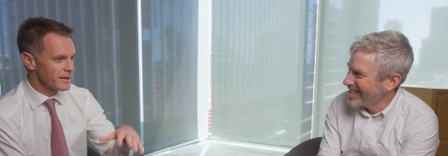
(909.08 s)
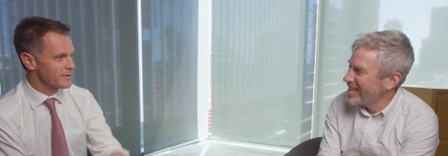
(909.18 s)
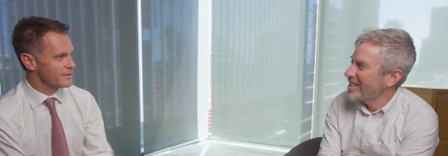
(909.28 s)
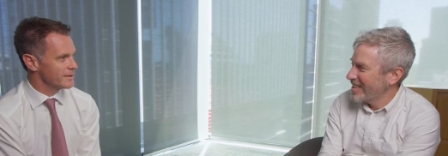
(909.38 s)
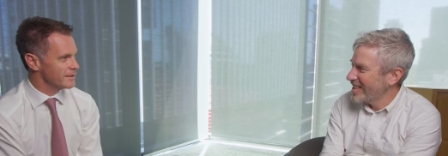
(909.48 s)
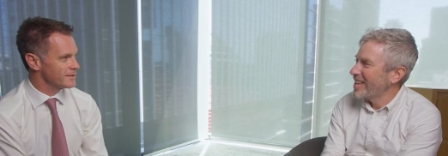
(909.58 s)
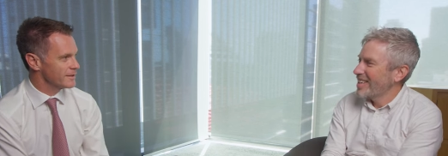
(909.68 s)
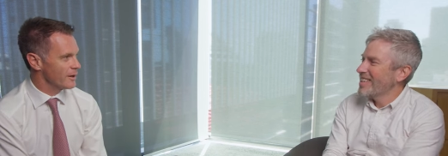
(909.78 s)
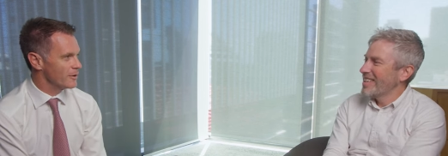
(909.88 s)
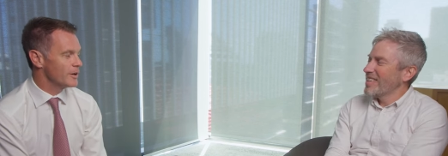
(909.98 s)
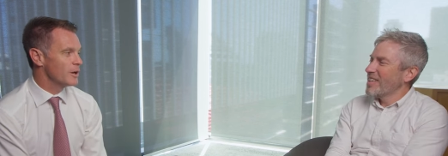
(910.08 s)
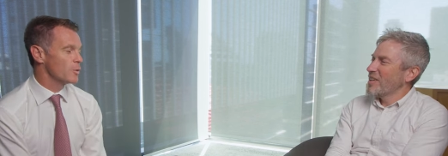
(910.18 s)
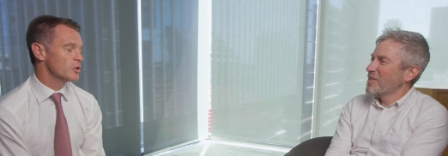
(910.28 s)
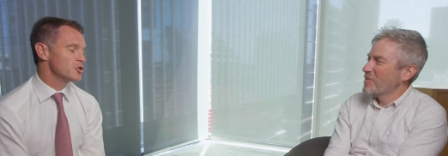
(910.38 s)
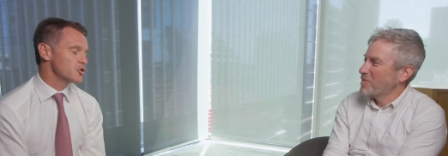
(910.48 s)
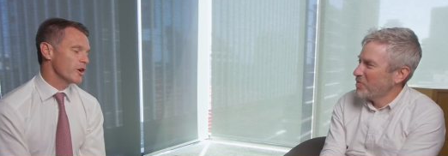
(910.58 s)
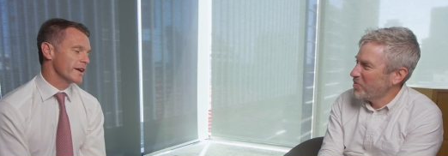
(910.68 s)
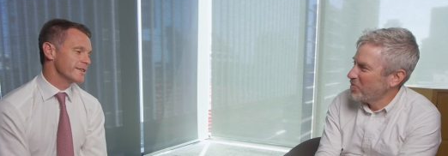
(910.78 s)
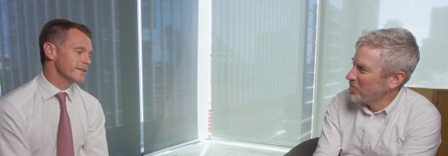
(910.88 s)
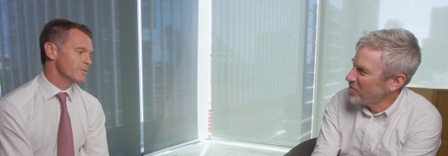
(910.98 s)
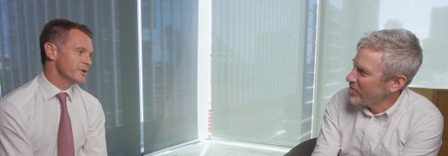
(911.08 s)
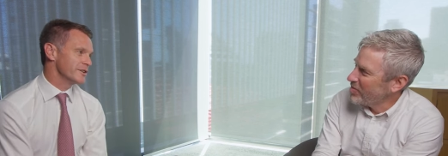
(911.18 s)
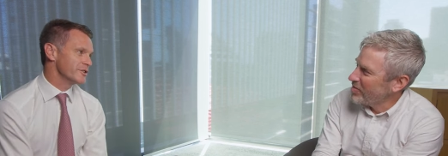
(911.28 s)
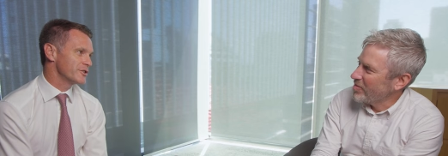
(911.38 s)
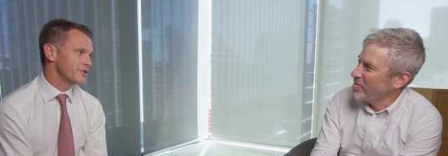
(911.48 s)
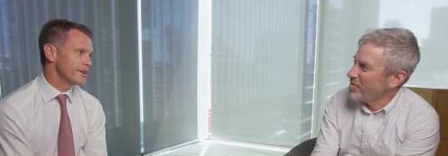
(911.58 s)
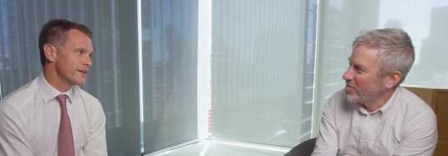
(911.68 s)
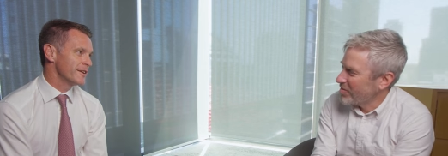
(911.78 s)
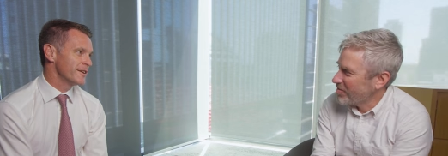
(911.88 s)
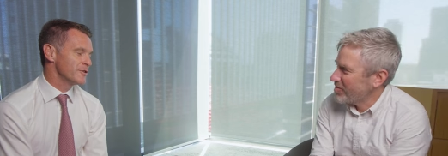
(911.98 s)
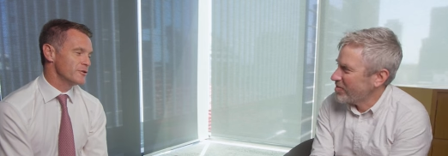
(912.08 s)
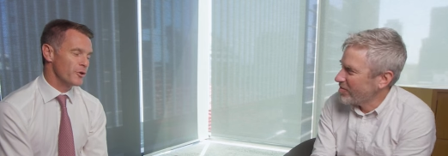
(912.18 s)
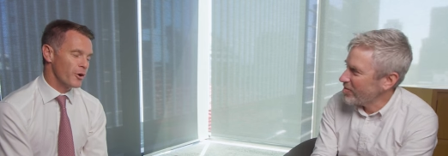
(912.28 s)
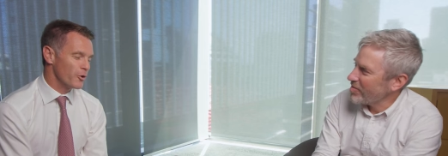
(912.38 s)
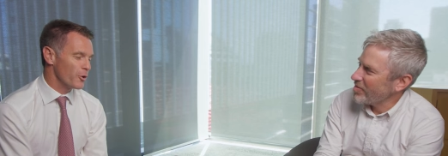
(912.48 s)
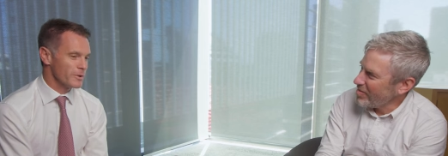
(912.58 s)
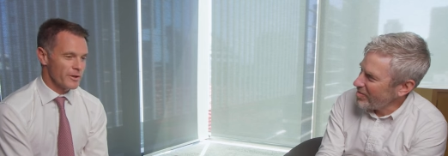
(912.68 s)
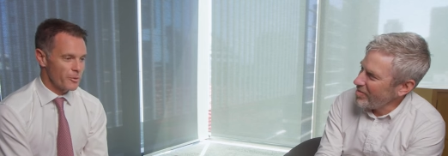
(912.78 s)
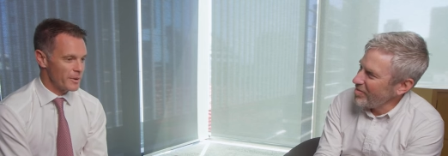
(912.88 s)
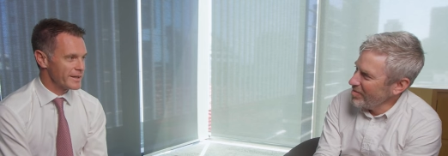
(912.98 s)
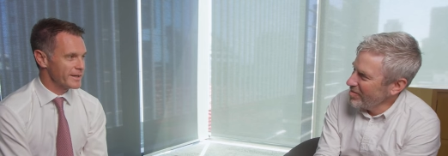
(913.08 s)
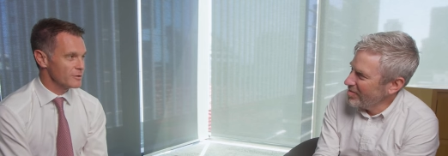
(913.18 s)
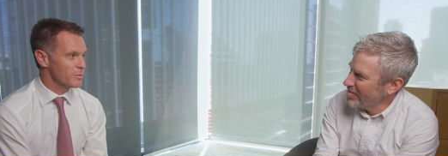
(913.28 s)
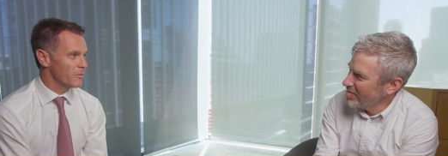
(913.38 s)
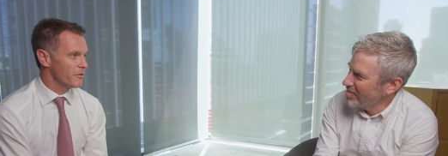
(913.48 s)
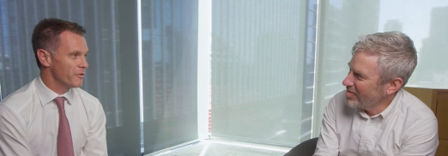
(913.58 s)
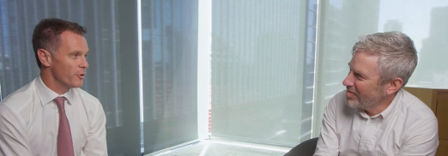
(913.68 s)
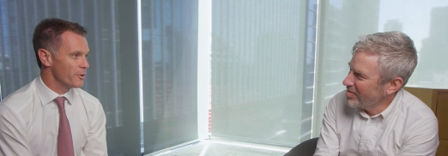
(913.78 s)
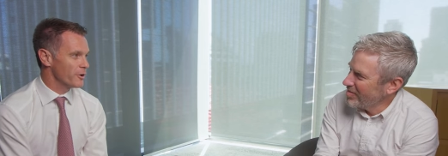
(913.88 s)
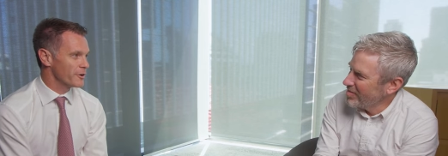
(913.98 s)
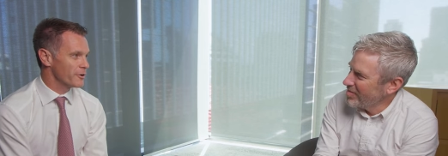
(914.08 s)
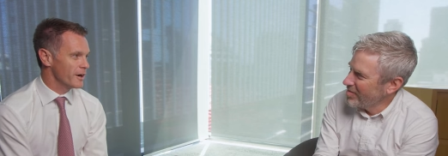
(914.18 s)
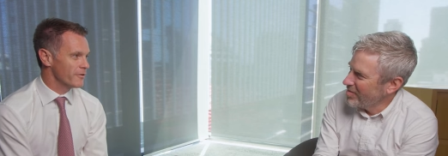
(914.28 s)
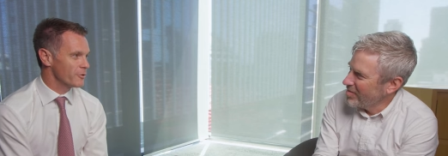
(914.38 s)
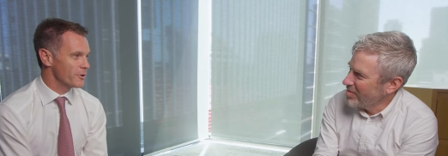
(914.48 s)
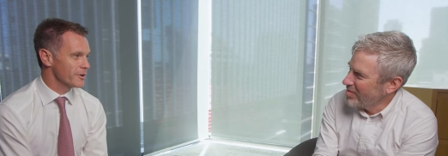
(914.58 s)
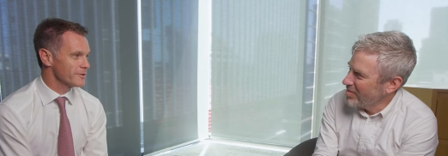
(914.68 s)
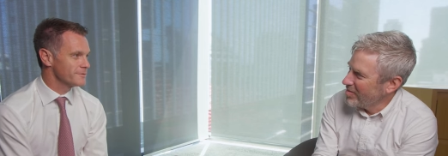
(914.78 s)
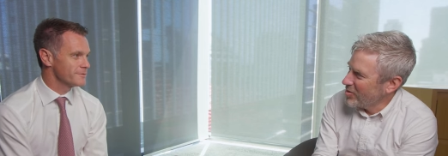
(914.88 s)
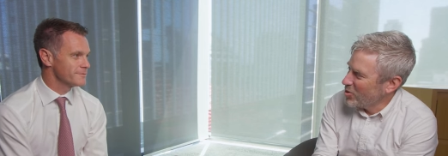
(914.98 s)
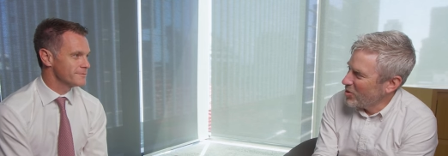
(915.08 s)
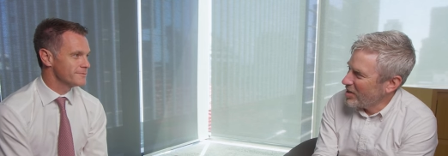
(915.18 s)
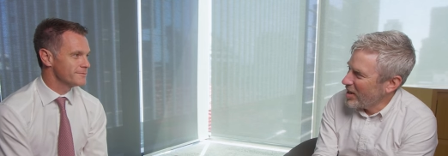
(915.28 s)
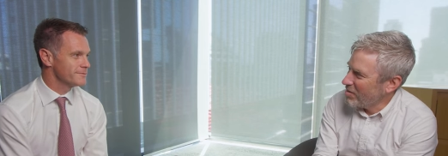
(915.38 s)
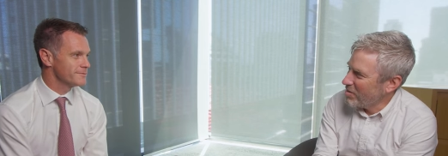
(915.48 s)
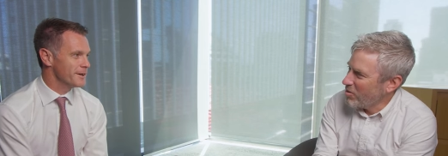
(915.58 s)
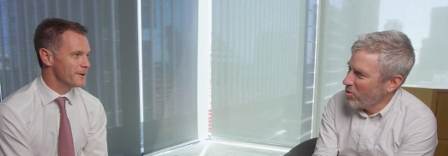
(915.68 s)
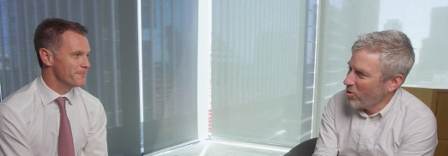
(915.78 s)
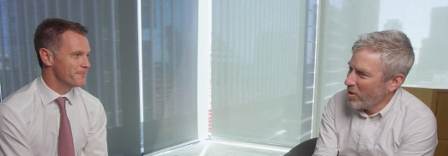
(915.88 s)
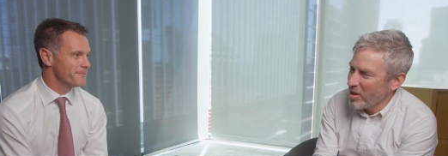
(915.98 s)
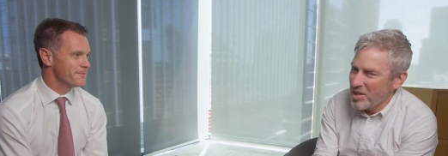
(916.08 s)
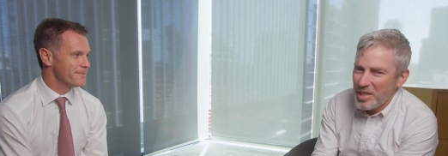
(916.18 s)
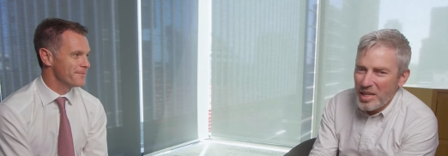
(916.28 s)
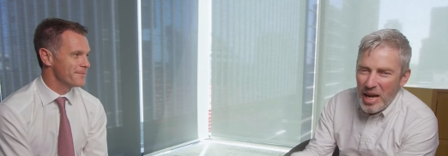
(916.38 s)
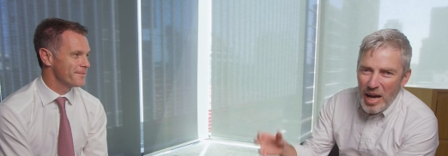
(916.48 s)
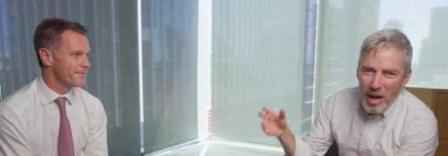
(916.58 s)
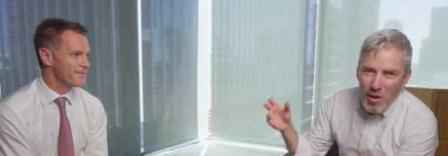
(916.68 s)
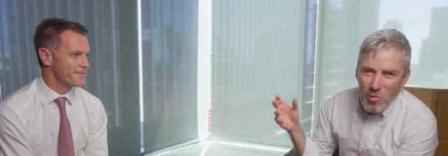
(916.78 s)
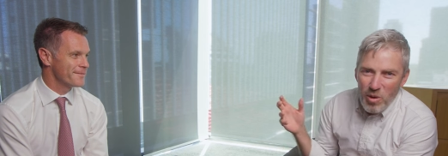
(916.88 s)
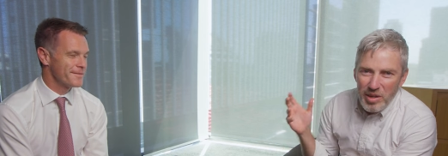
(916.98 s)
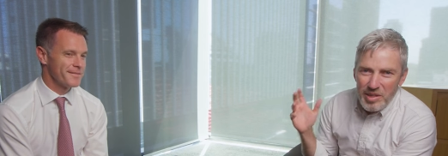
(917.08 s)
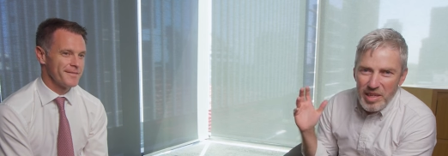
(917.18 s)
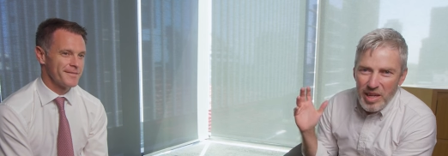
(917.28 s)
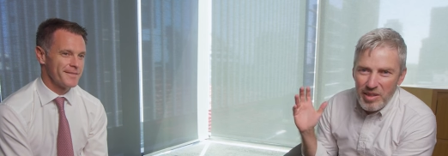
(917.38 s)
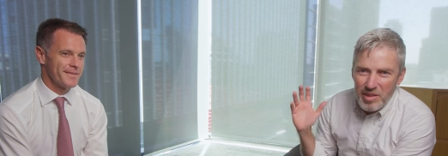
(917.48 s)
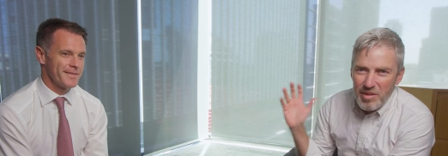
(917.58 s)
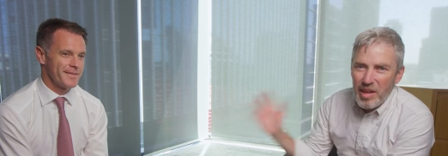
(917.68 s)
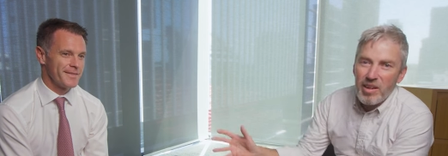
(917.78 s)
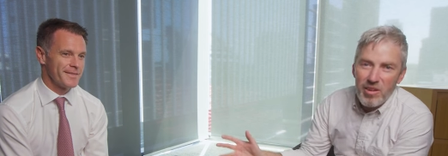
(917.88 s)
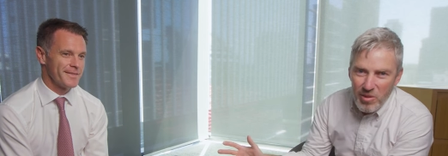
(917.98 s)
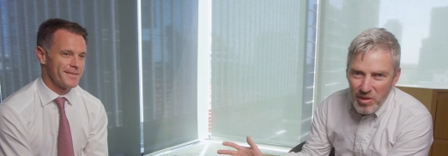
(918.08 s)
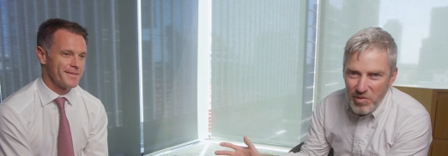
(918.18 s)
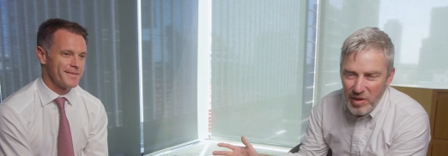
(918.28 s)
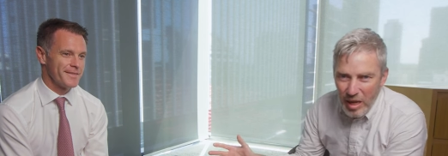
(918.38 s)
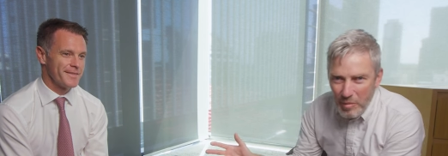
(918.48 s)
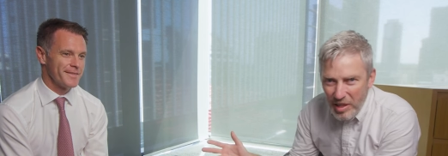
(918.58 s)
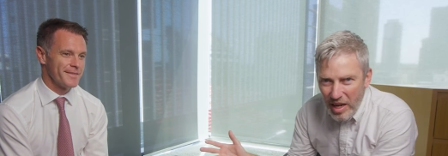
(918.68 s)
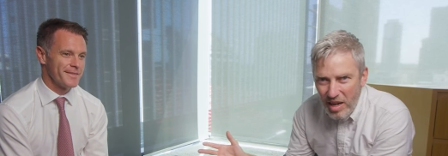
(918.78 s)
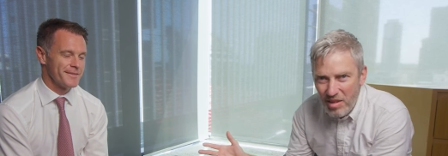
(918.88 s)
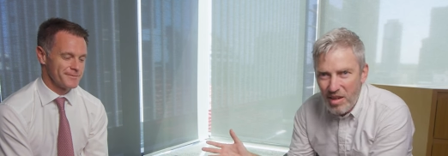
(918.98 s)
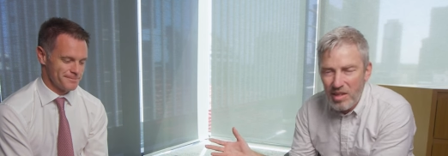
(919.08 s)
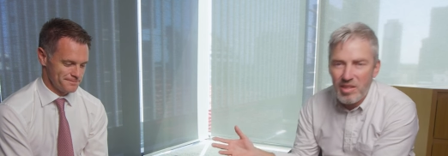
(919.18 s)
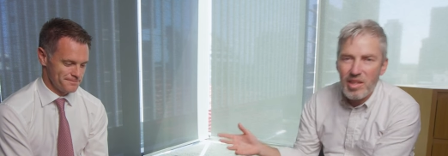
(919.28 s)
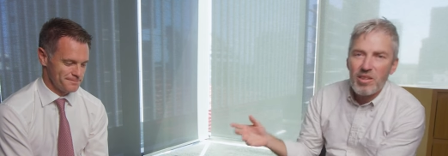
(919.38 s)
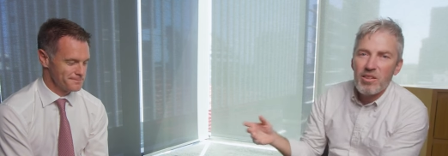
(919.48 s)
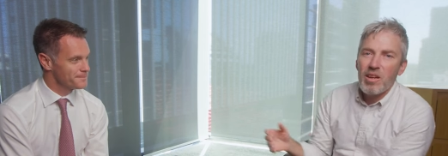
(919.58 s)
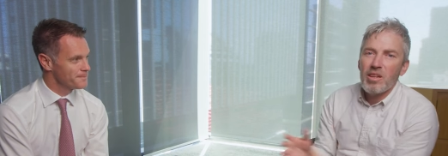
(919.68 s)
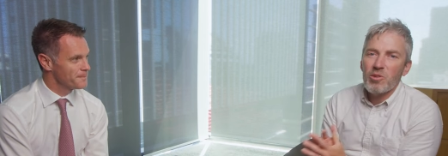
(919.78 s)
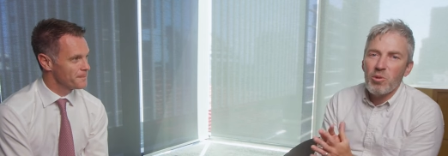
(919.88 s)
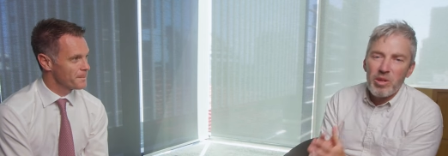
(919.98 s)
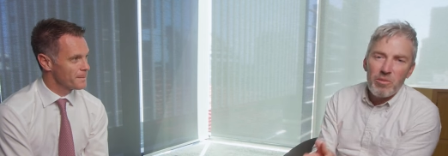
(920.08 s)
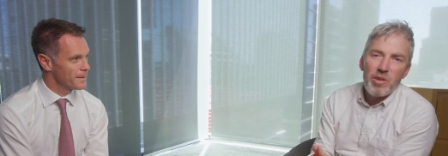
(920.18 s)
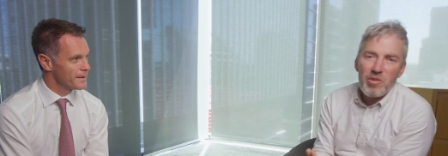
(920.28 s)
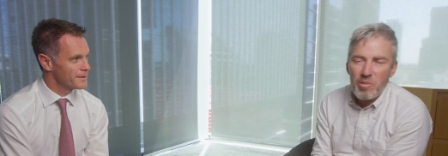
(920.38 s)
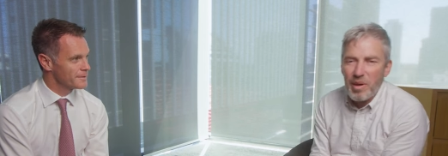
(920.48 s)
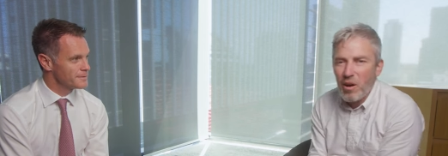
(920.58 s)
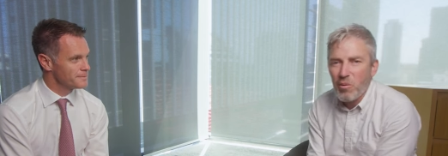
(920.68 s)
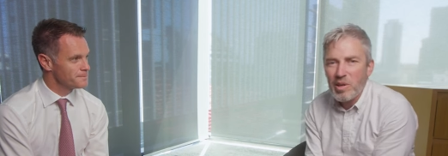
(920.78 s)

Speaker 1: southern Sydney, yeah. so yeah. we just try and get to the beach, not normally on the weekends, but before work or after work.
Speaker 2: Good stuff. Yep. All right, listen, uh, I want uh, to thank Chris for coming down and, and sitting and talking with us about